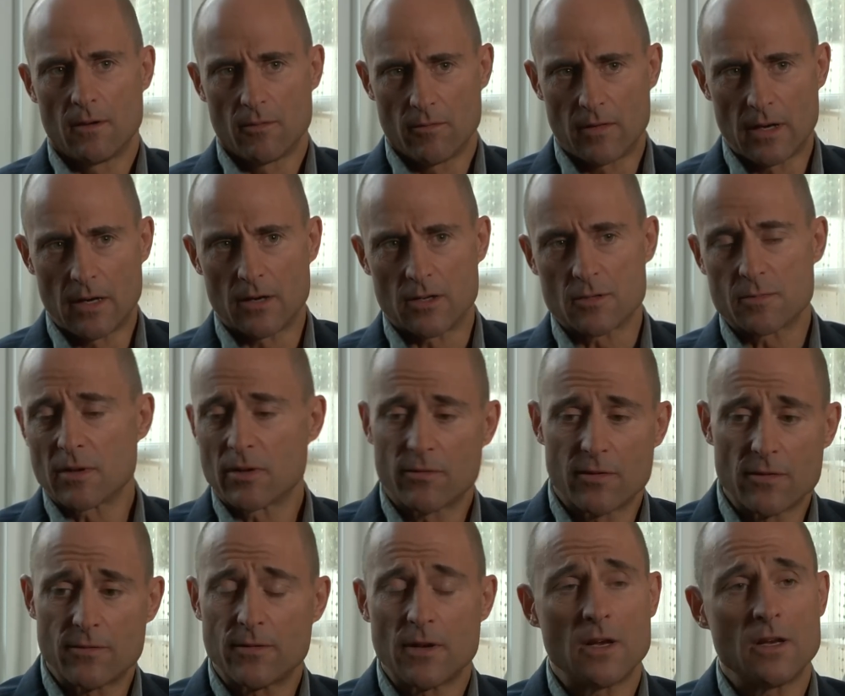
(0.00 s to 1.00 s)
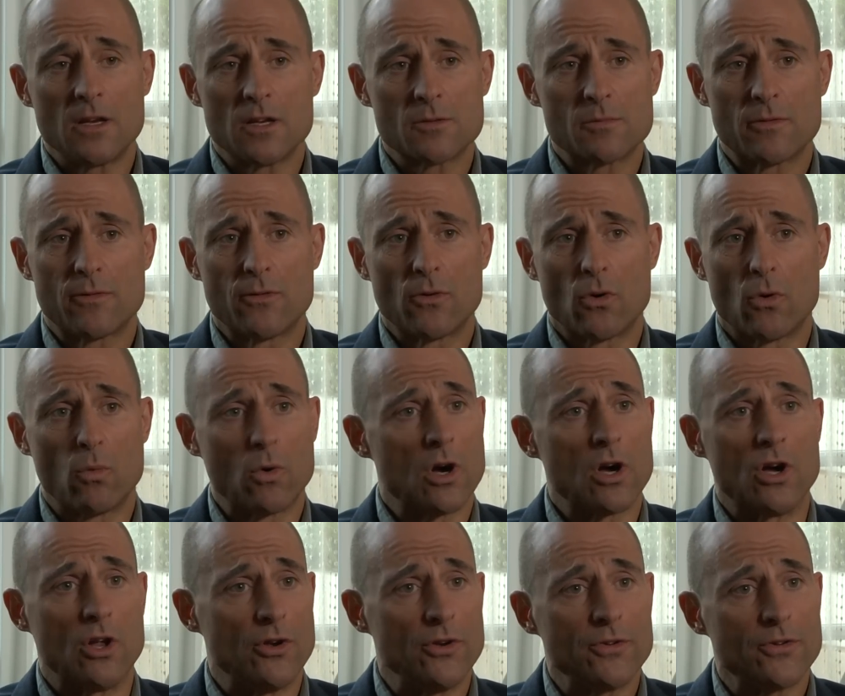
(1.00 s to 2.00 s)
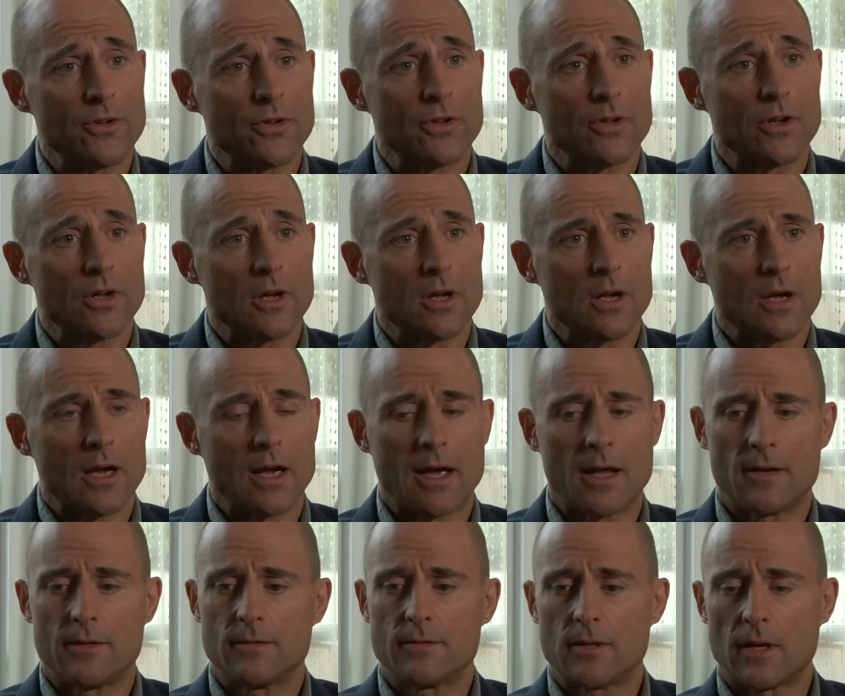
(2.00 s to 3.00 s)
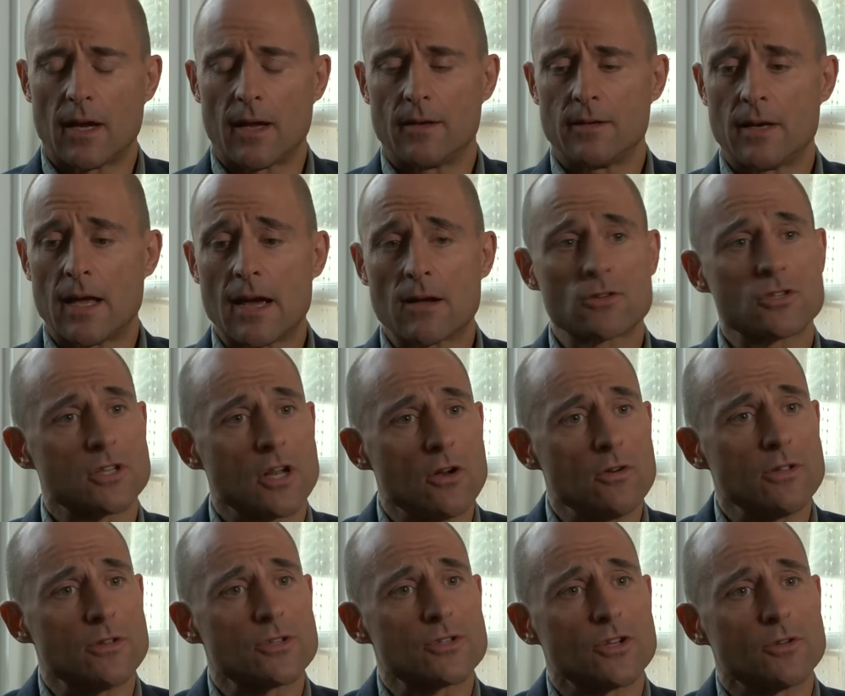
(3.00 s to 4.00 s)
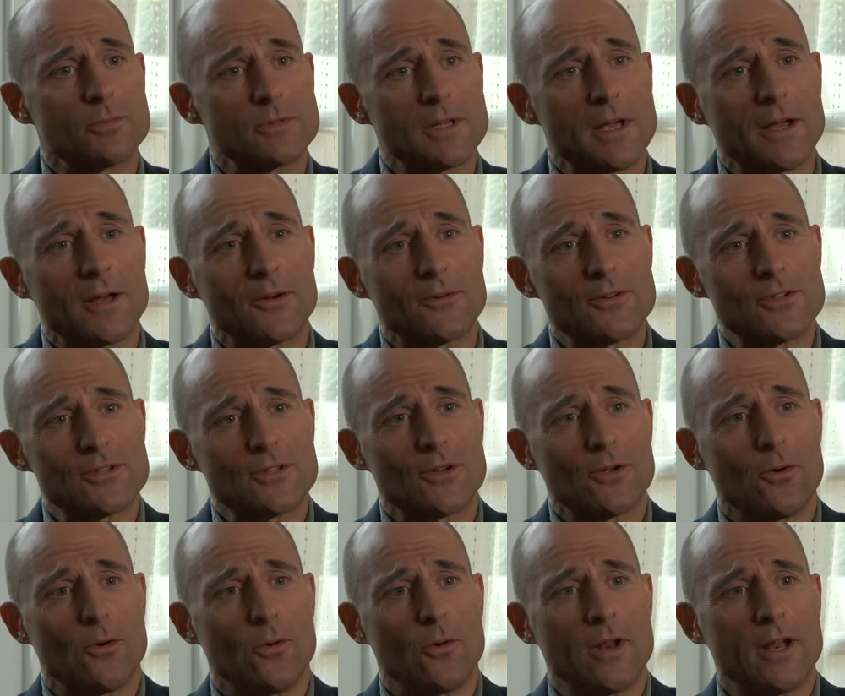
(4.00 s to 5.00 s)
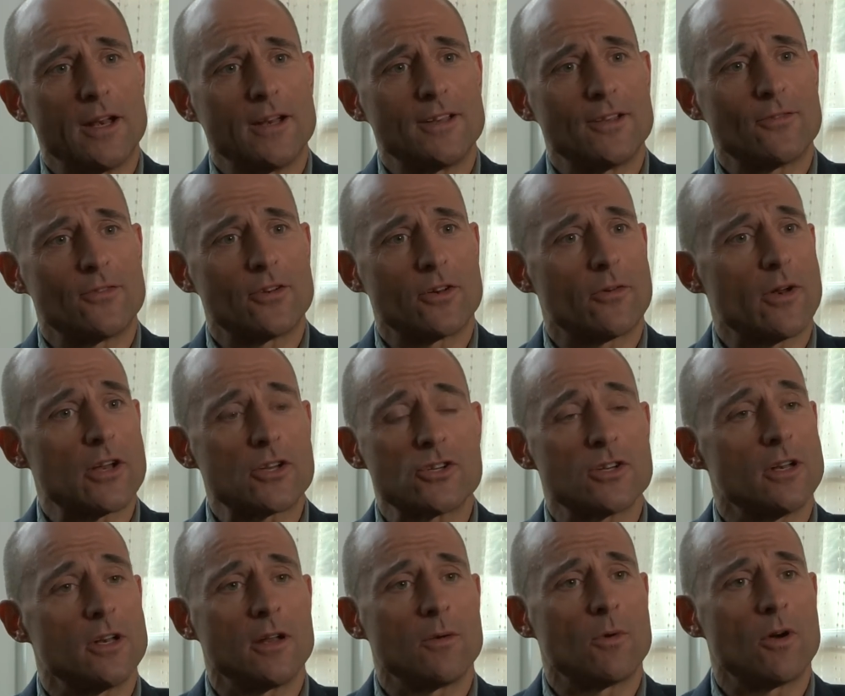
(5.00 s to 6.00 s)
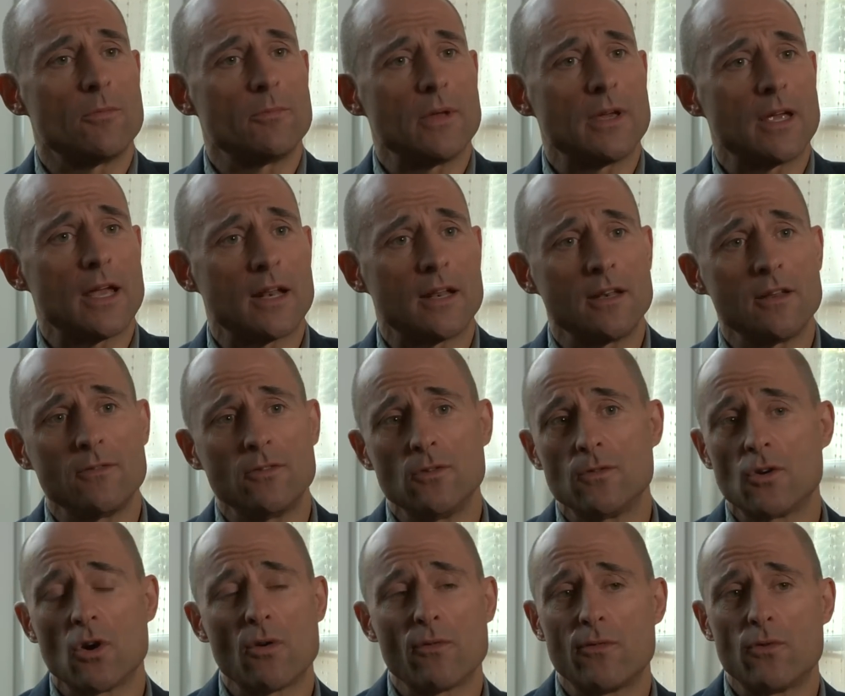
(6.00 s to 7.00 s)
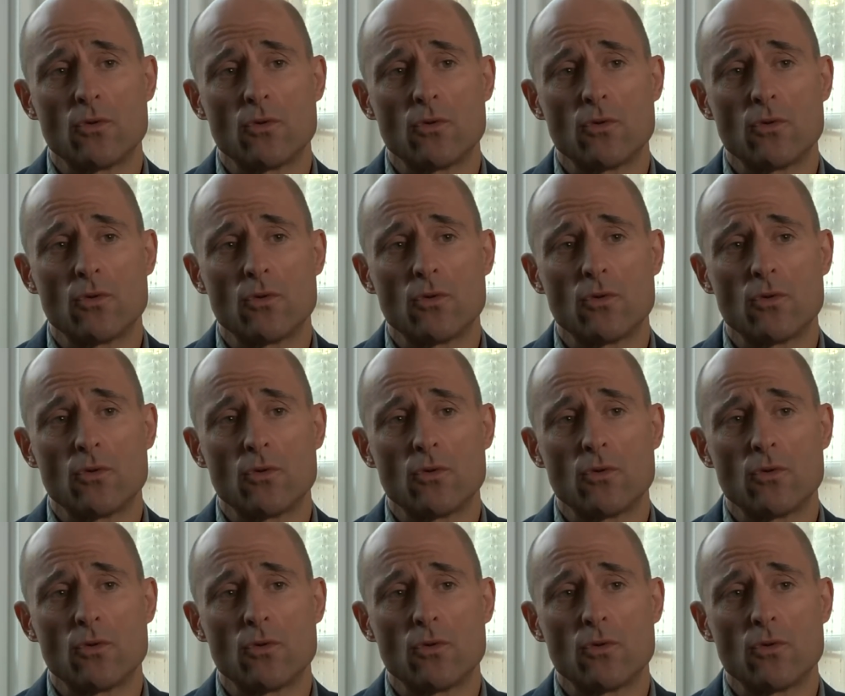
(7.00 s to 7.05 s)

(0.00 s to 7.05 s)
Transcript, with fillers: villains, but the 15 years before weren't. Mm-hmm. And, and now slowly the supertanker is hauling in a different direction and it won't be again. And if you've got